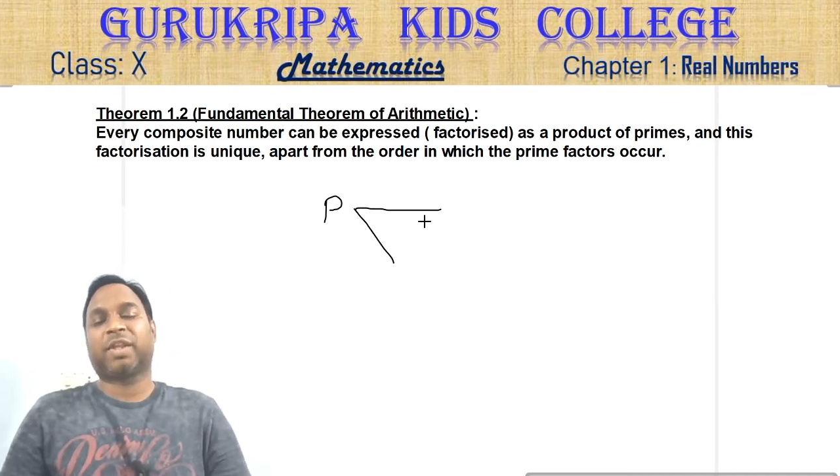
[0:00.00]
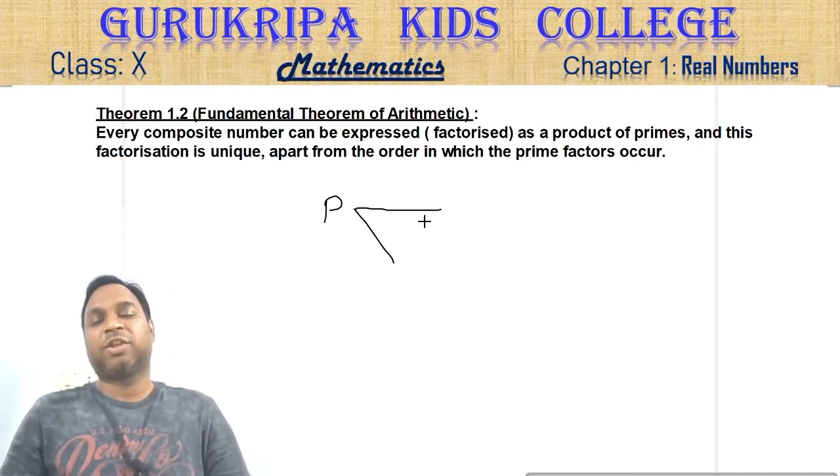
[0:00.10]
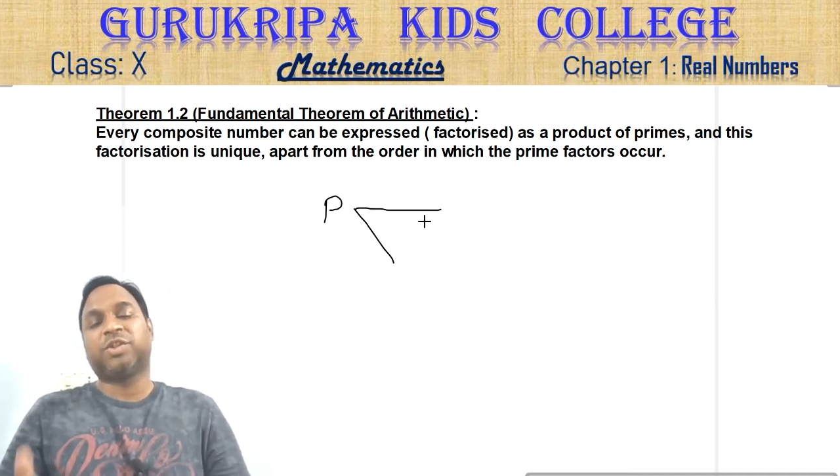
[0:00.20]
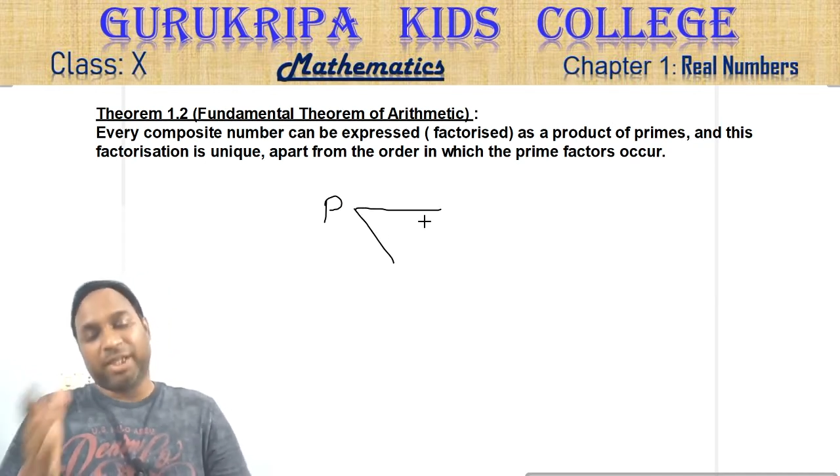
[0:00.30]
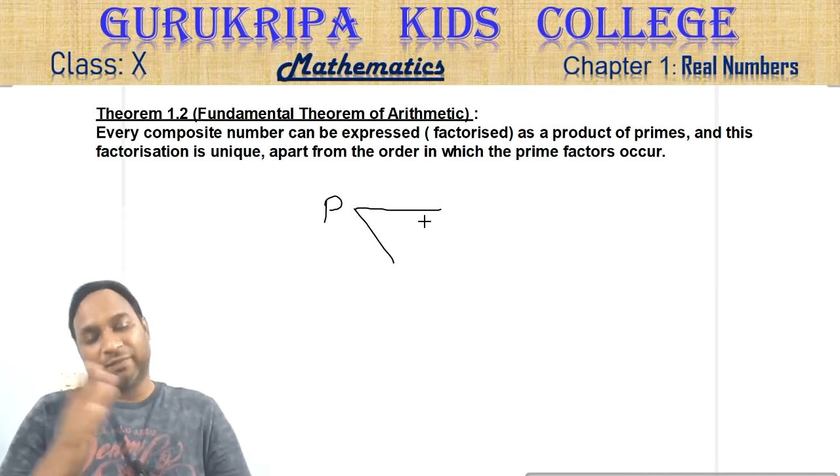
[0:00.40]

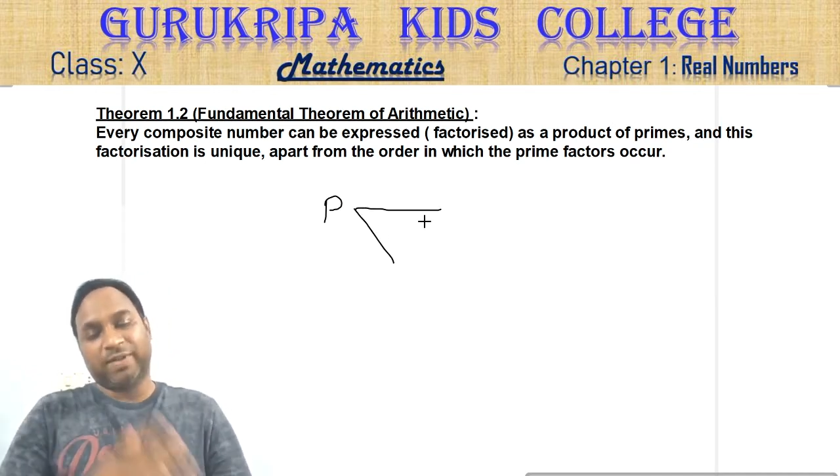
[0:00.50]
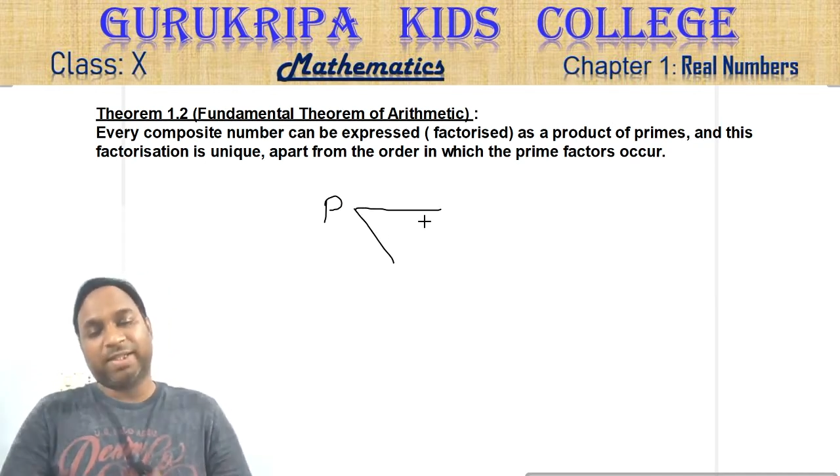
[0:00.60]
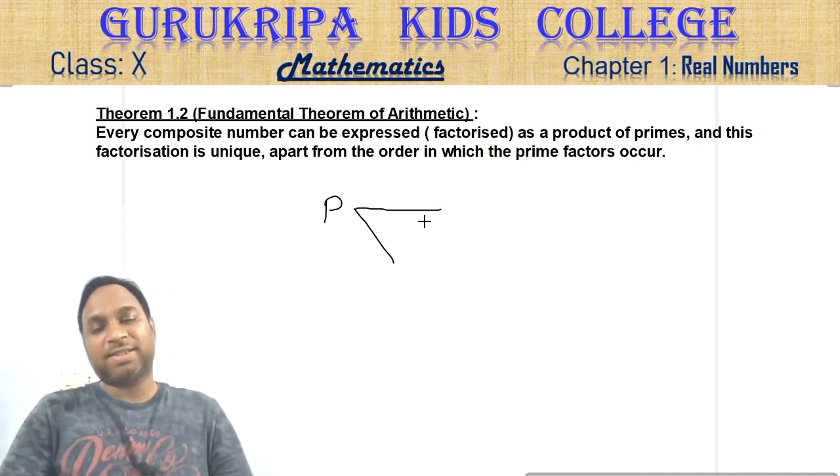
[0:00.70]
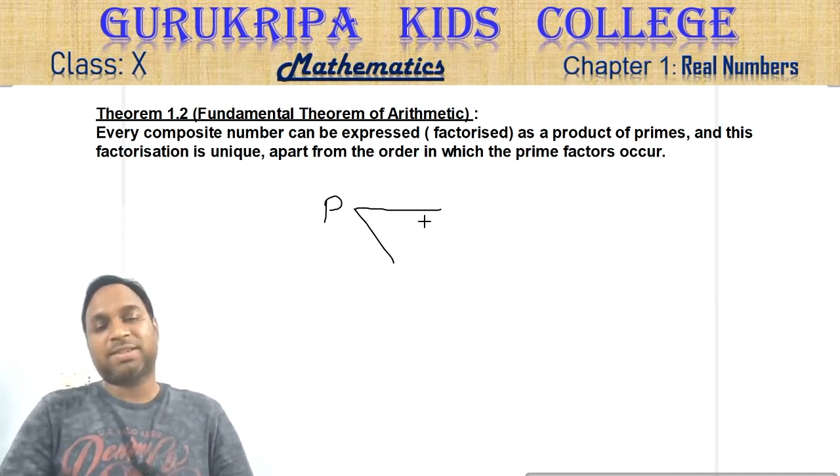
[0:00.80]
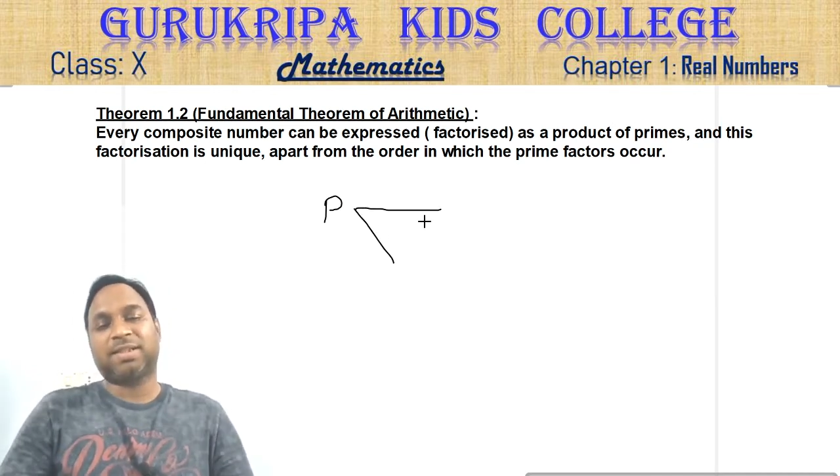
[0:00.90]
So if
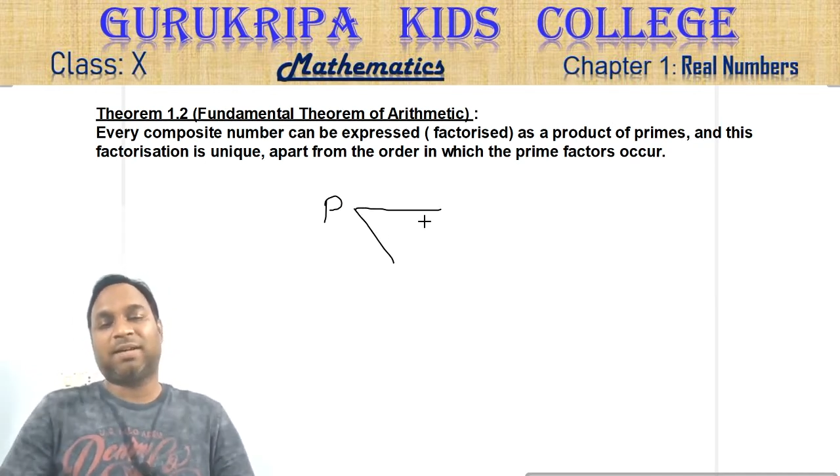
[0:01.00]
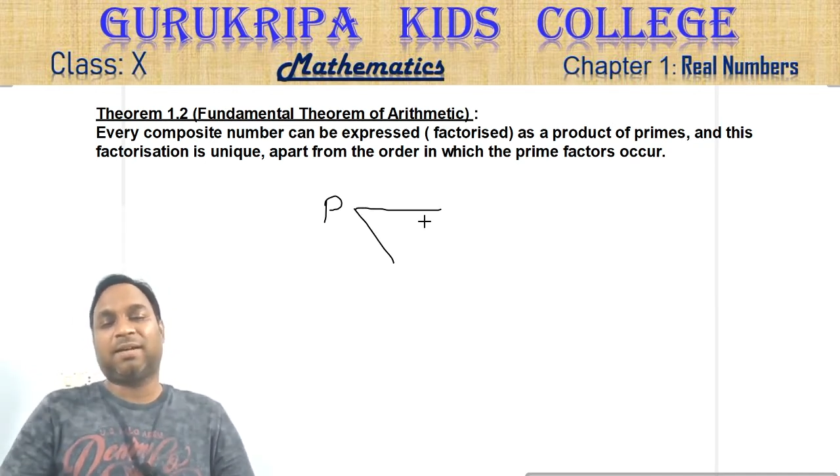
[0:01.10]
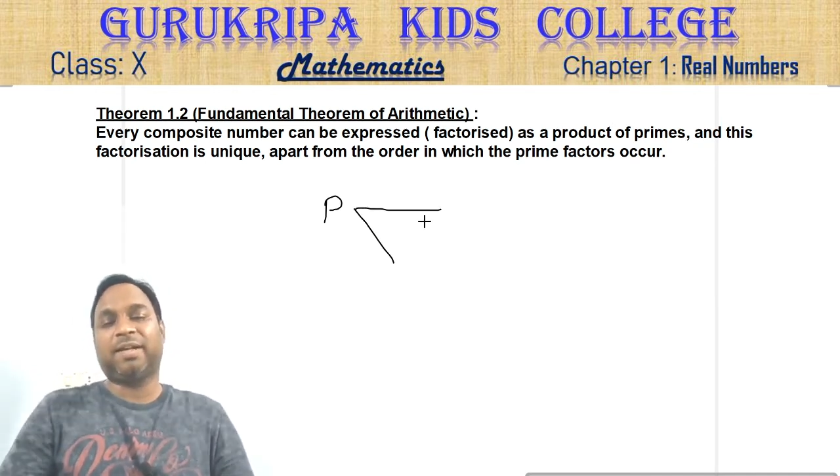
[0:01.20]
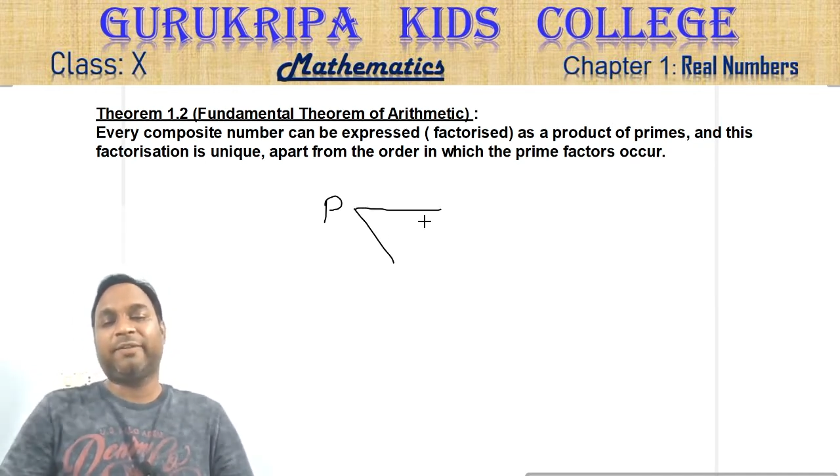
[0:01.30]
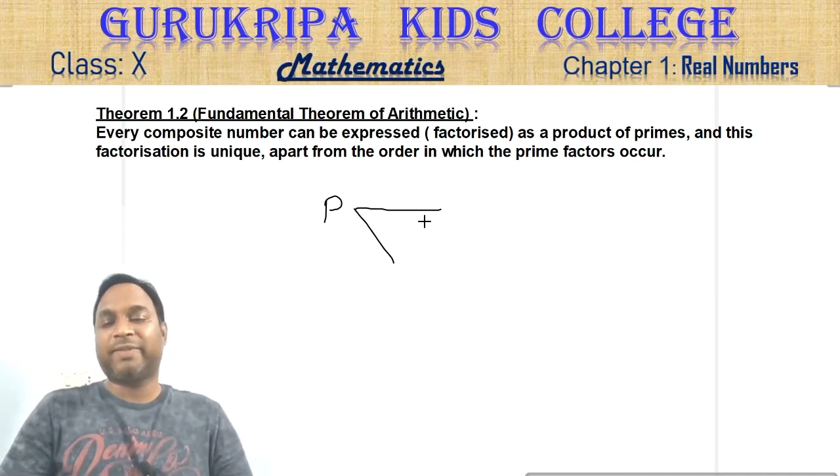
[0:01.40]

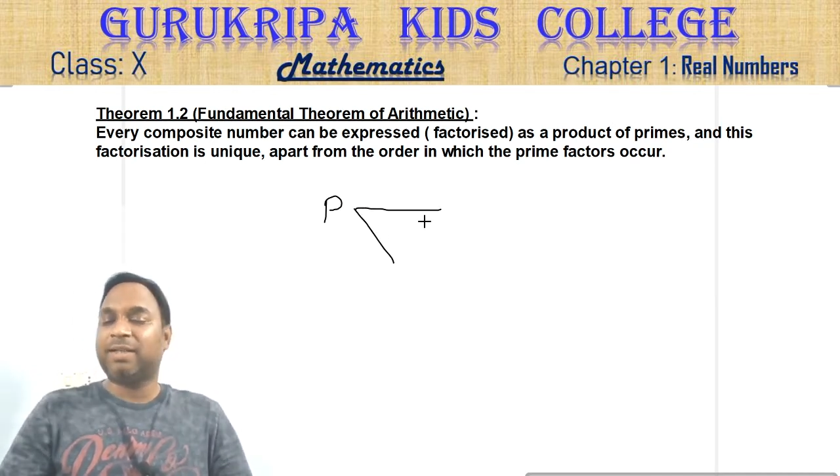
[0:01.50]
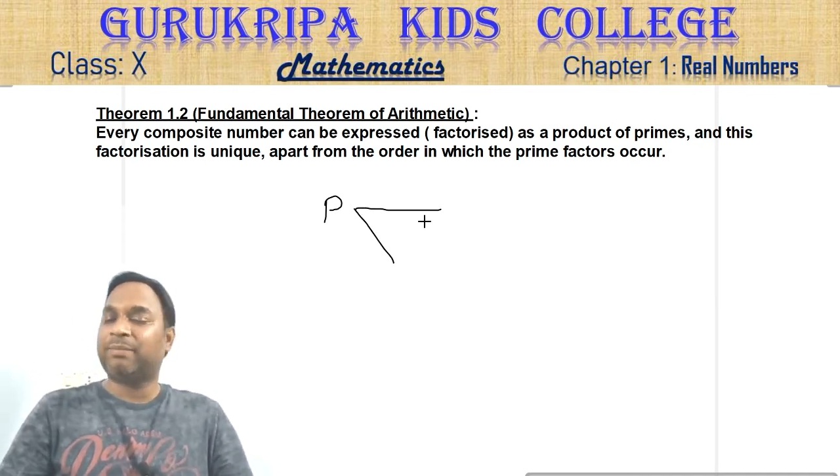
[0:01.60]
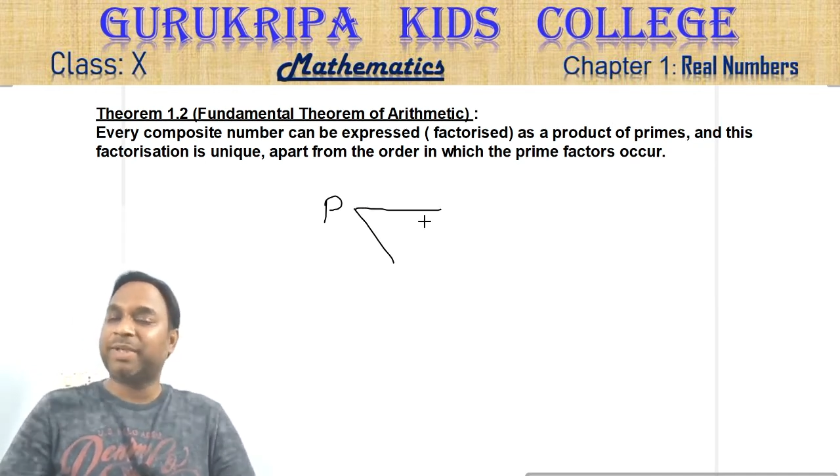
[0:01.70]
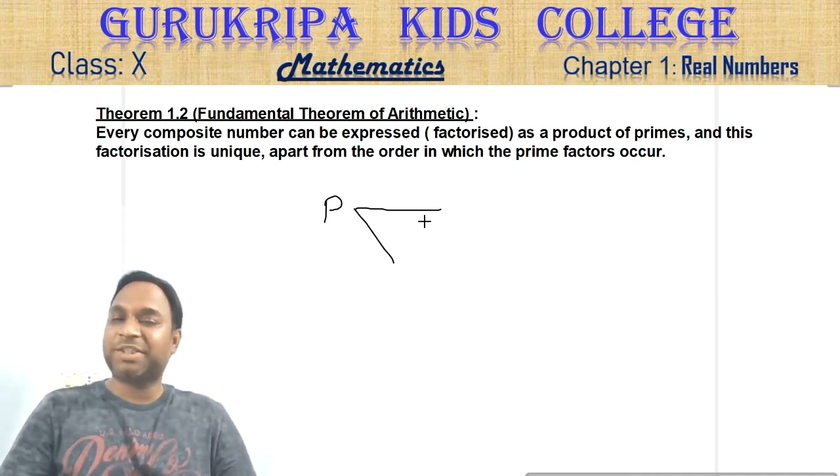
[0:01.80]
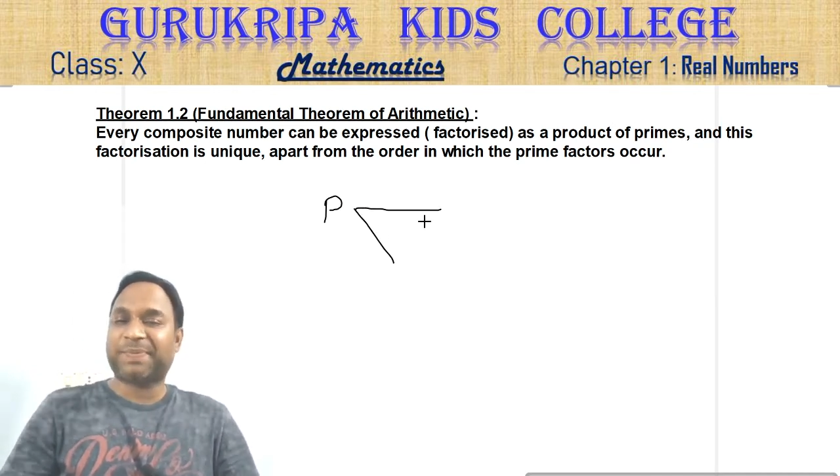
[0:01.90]
the
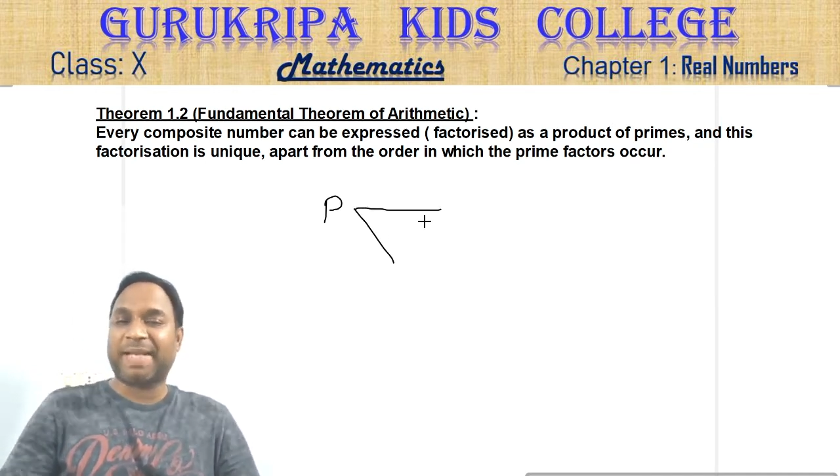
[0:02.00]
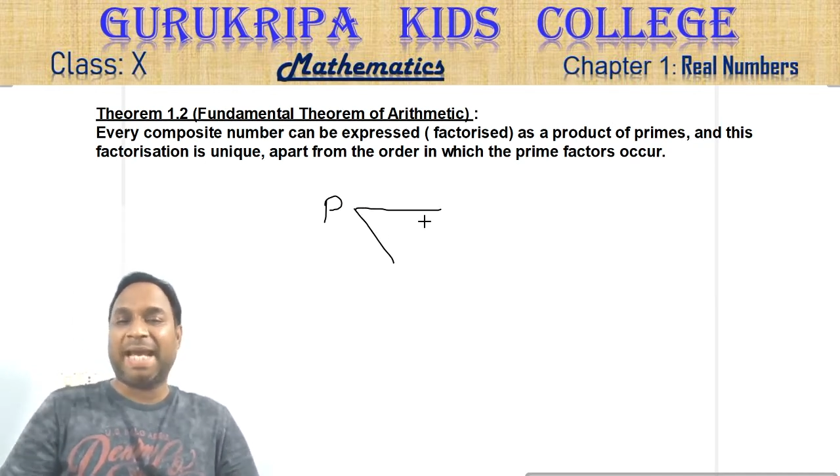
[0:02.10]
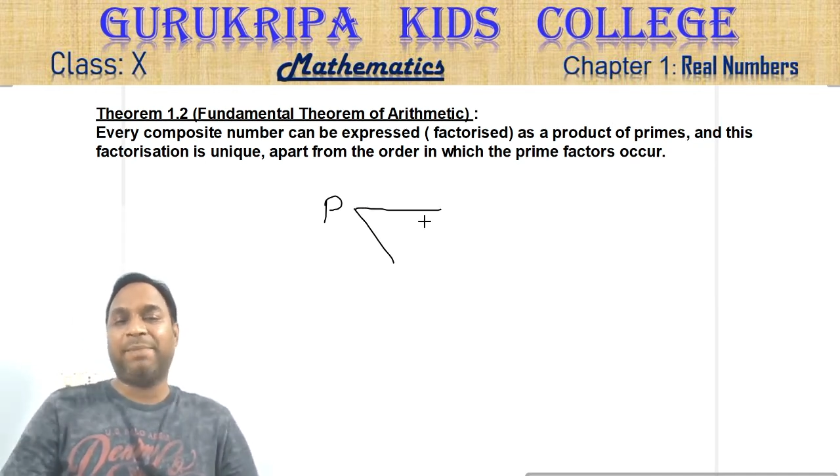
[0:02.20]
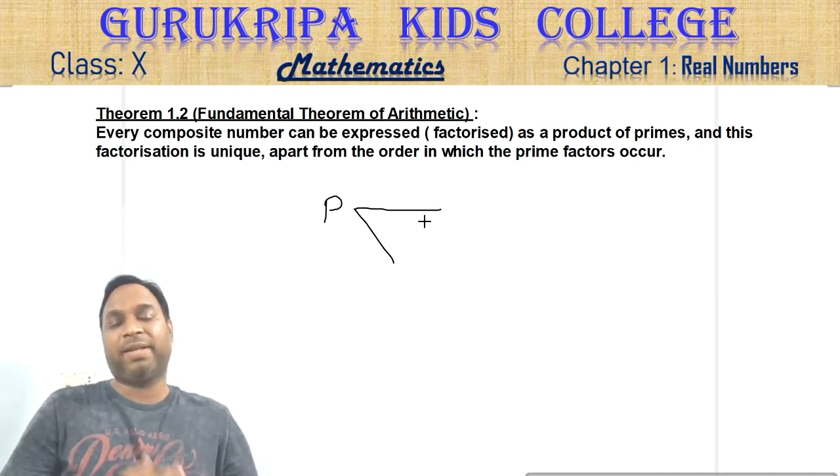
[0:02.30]
number is prime,